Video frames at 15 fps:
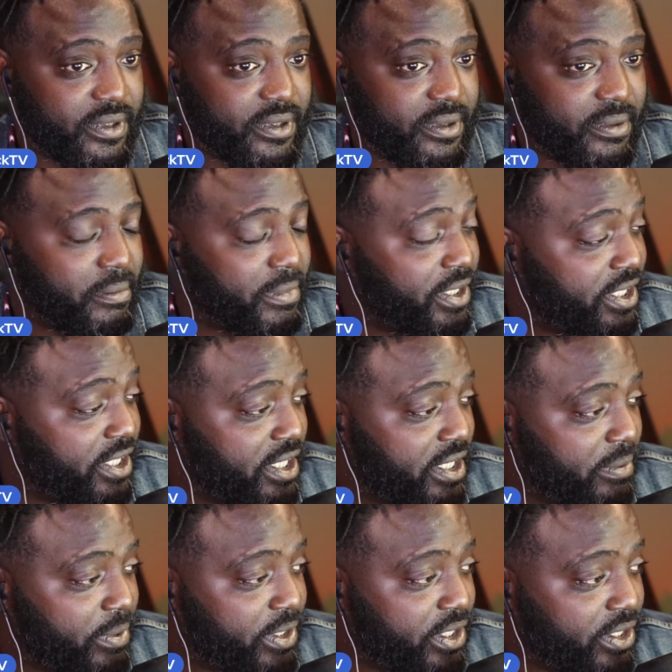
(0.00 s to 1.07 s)
But
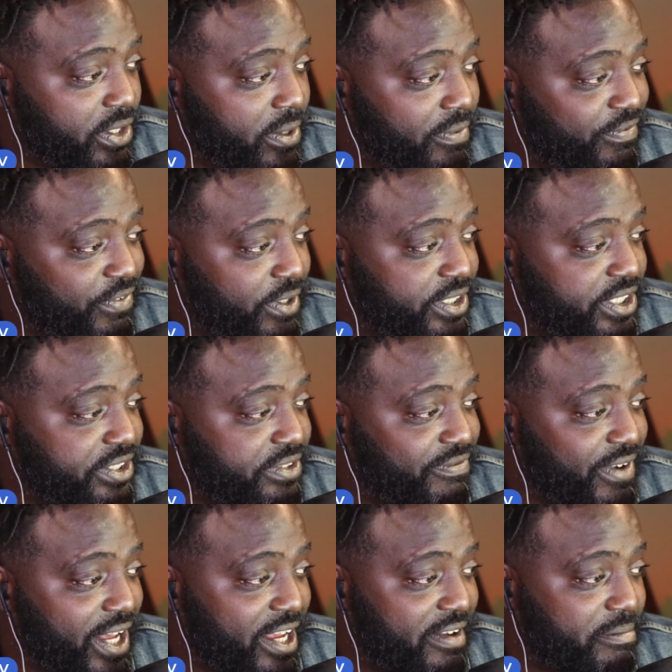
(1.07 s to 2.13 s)
we're going to go for another
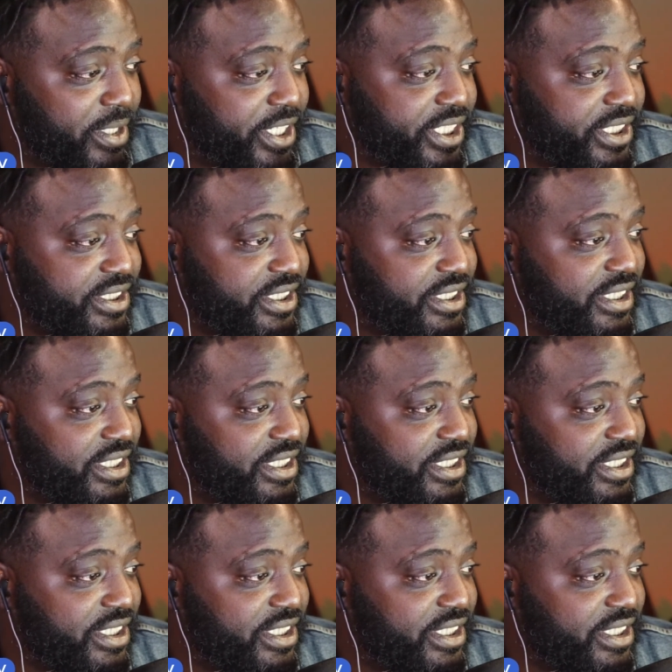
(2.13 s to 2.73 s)
5 minutes.